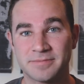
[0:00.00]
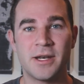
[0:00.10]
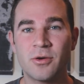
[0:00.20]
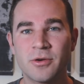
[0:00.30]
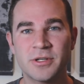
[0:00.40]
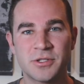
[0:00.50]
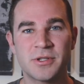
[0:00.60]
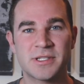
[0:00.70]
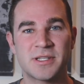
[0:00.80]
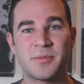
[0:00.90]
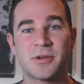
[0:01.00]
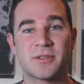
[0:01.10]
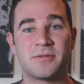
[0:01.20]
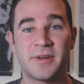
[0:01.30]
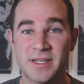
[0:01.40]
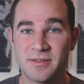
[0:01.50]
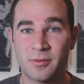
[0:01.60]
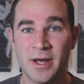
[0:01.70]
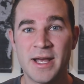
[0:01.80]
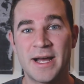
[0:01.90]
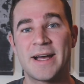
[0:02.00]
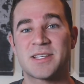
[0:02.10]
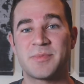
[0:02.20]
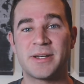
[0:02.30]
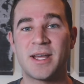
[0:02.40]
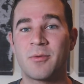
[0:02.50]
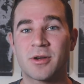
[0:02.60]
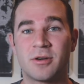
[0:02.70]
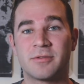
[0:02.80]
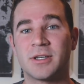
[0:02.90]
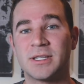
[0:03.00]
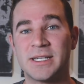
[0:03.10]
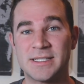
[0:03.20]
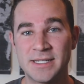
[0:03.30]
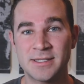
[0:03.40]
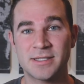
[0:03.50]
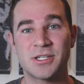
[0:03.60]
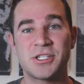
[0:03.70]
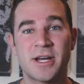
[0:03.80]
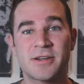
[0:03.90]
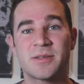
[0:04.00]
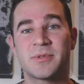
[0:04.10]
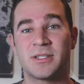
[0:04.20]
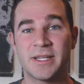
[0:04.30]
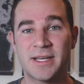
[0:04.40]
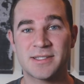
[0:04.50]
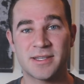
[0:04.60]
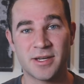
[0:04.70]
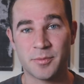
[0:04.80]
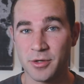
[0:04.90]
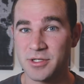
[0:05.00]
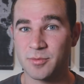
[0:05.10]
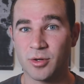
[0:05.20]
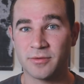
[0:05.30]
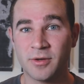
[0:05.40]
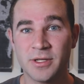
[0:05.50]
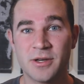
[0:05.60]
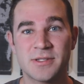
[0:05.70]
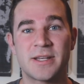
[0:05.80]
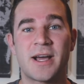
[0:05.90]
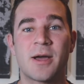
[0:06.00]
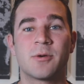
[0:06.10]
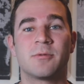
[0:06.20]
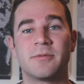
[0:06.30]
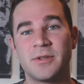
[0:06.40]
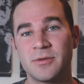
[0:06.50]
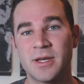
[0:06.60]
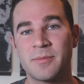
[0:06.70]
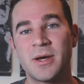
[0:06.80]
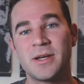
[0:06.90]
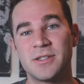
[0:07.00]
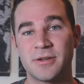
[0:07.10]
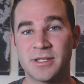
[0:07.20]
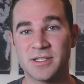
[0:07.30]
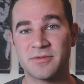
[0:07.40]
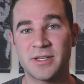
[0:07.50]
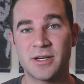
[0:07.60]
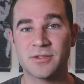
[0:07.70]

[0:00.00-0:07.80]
In order to do this in the most effective way, I asked my network over on LinkedIn to share some of the links to their personal portfolios, and I would review them during this video.